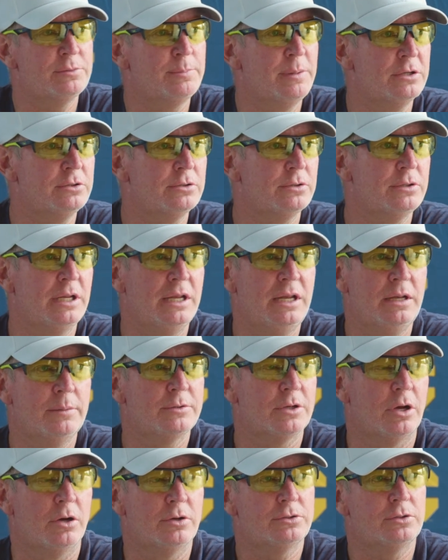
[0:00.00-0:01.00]
special
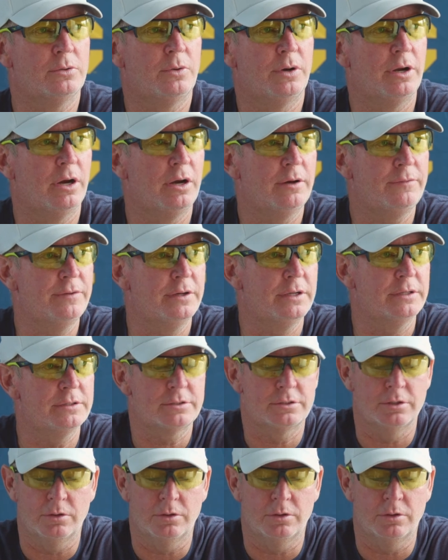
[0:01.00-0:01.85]
teams, also on offense.